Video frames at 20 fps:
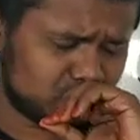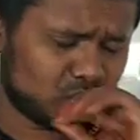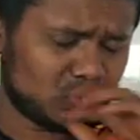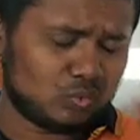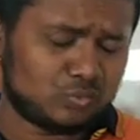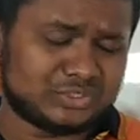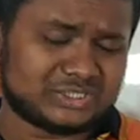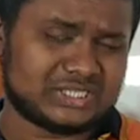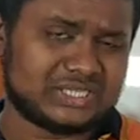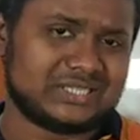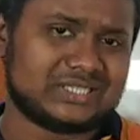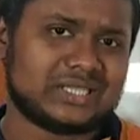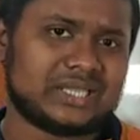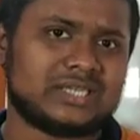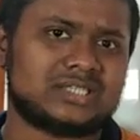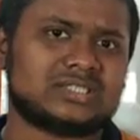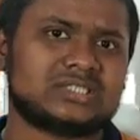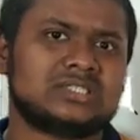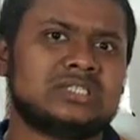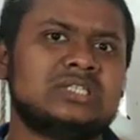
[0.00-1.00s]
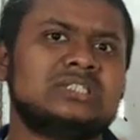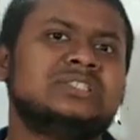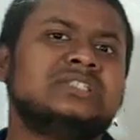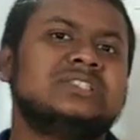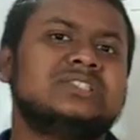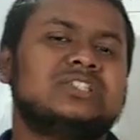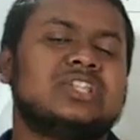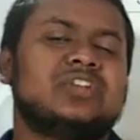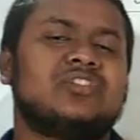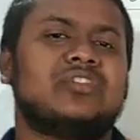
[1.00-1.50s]
we say that
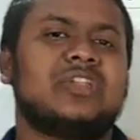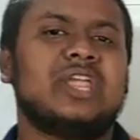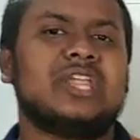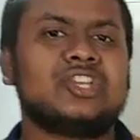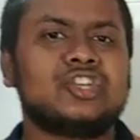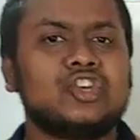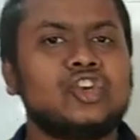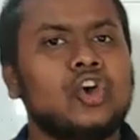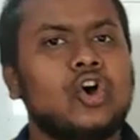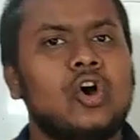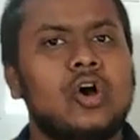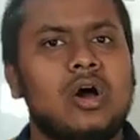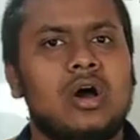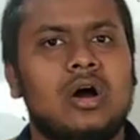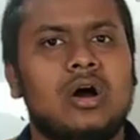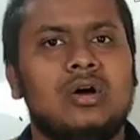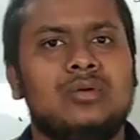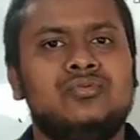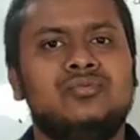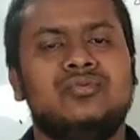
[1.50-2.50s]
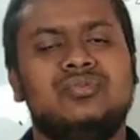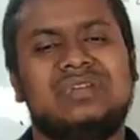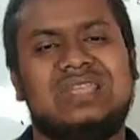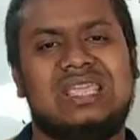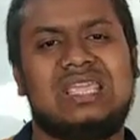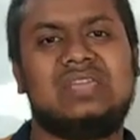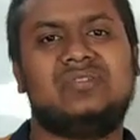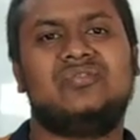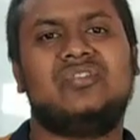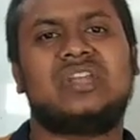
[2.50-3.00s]
the ratio of
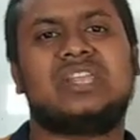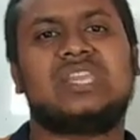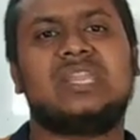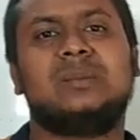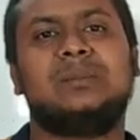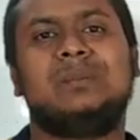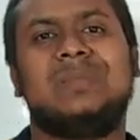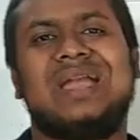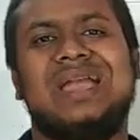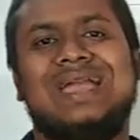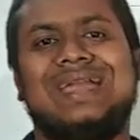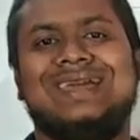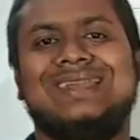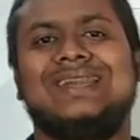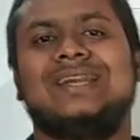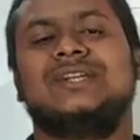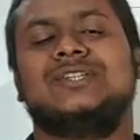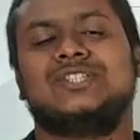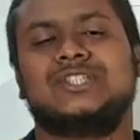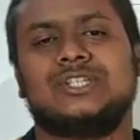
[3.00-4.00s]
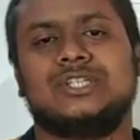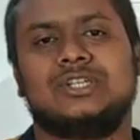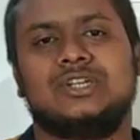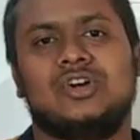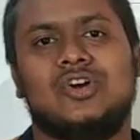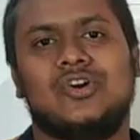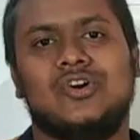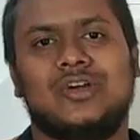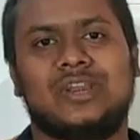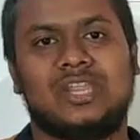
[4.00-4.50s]
effective energy
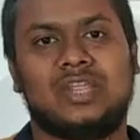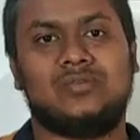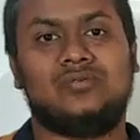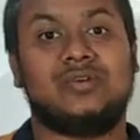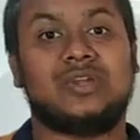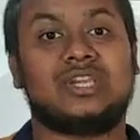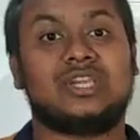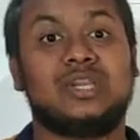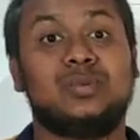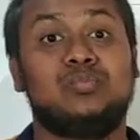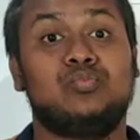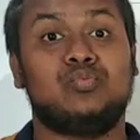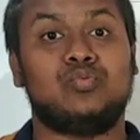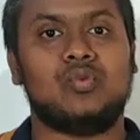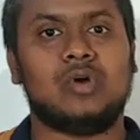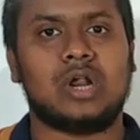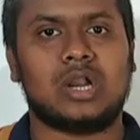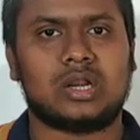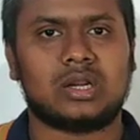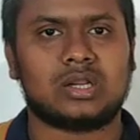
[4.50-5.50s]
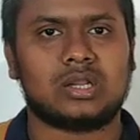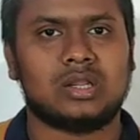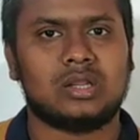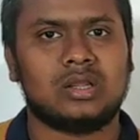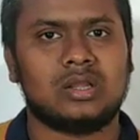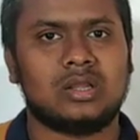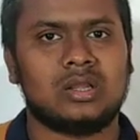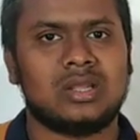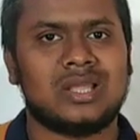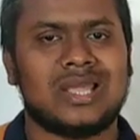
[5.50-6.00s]
or effective work
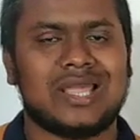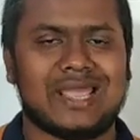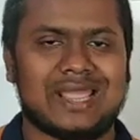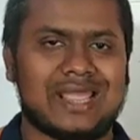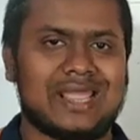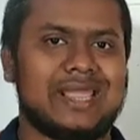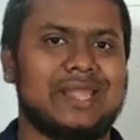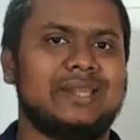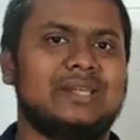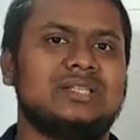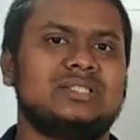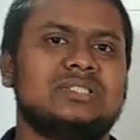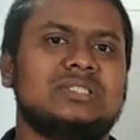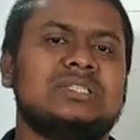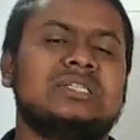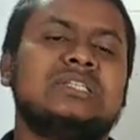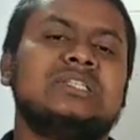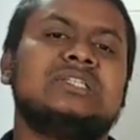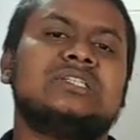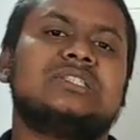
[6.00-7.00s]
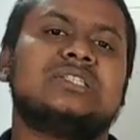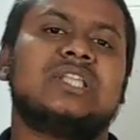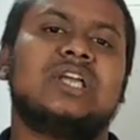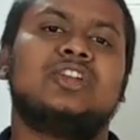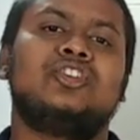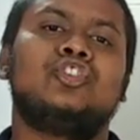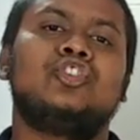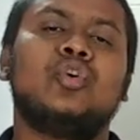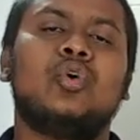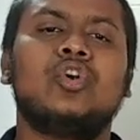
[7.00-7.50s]
and
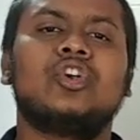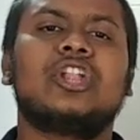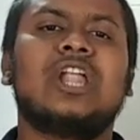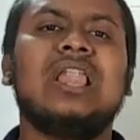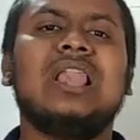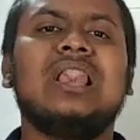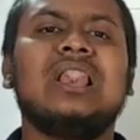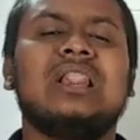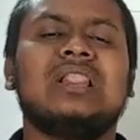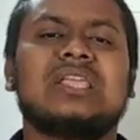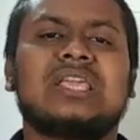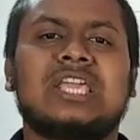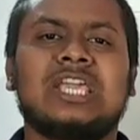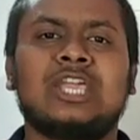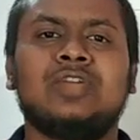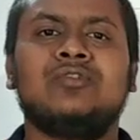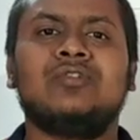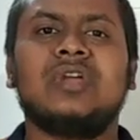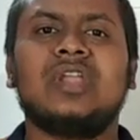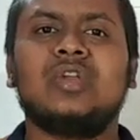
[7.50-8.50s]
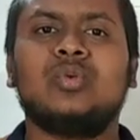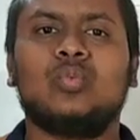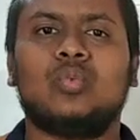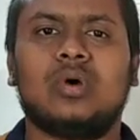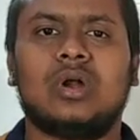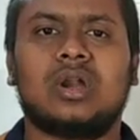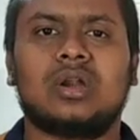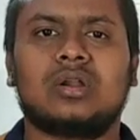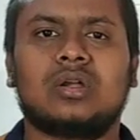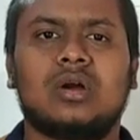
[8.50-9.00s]
the total given
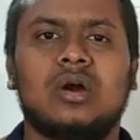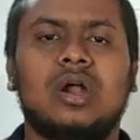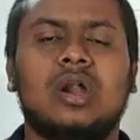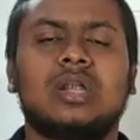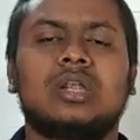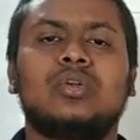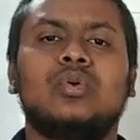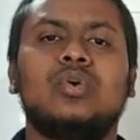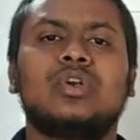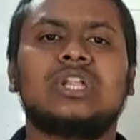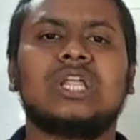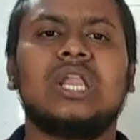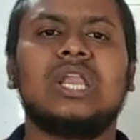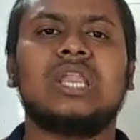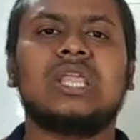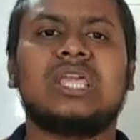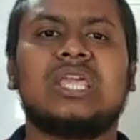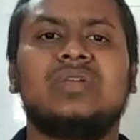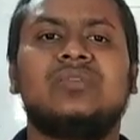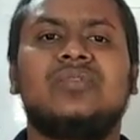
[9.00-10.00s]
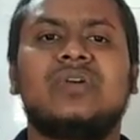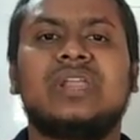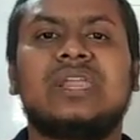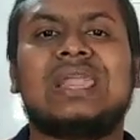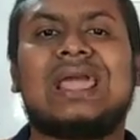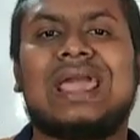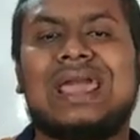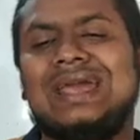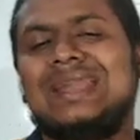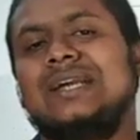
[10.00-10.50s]
work or total given
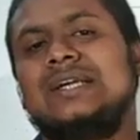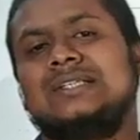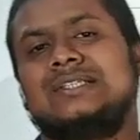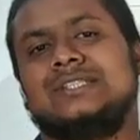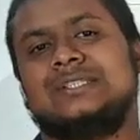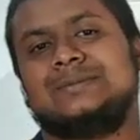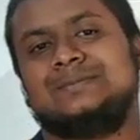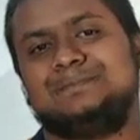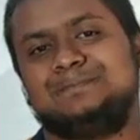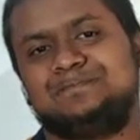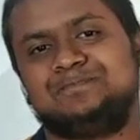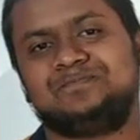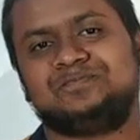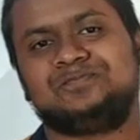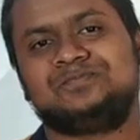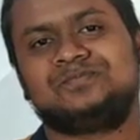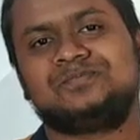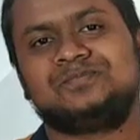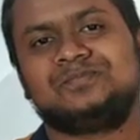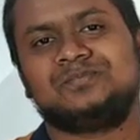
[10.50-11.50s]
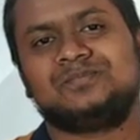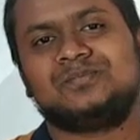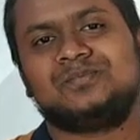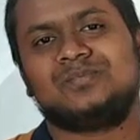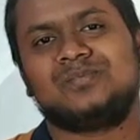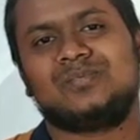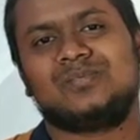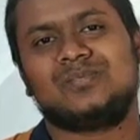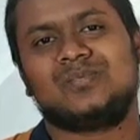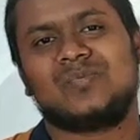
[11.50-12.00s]
energy
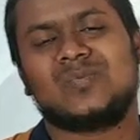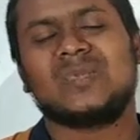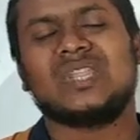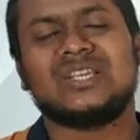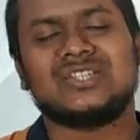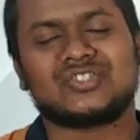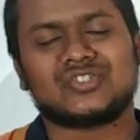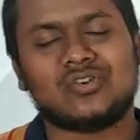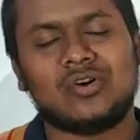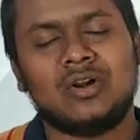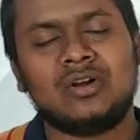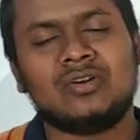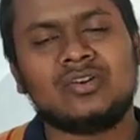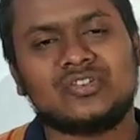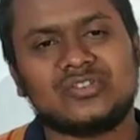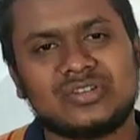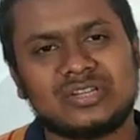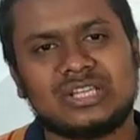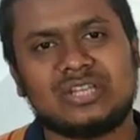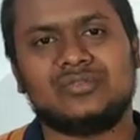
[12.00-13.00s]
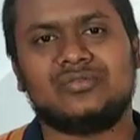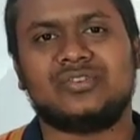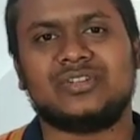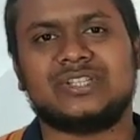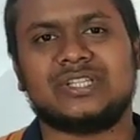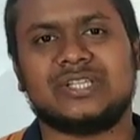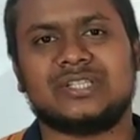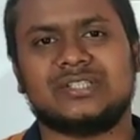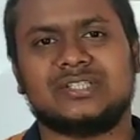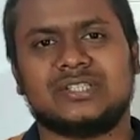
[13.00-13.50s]
is called
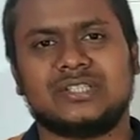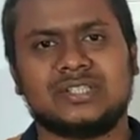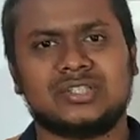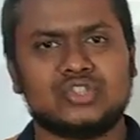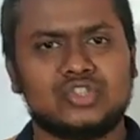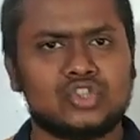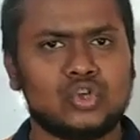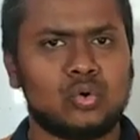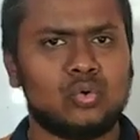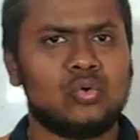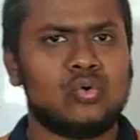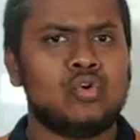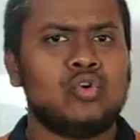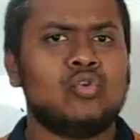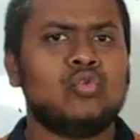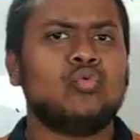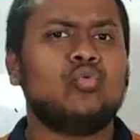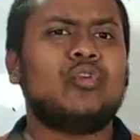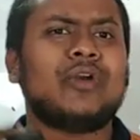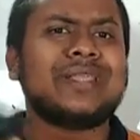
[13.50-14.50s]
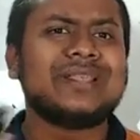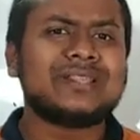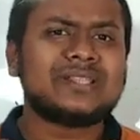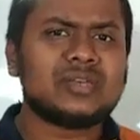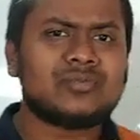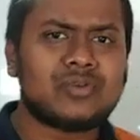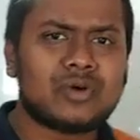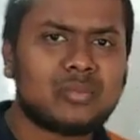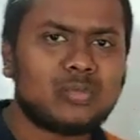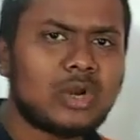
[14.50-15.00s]
efficiency. So what is the
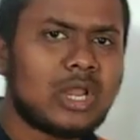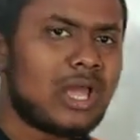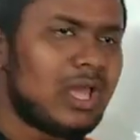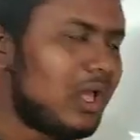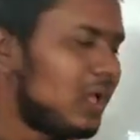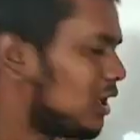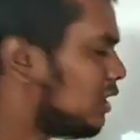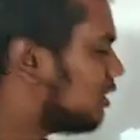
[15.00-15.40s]
formula?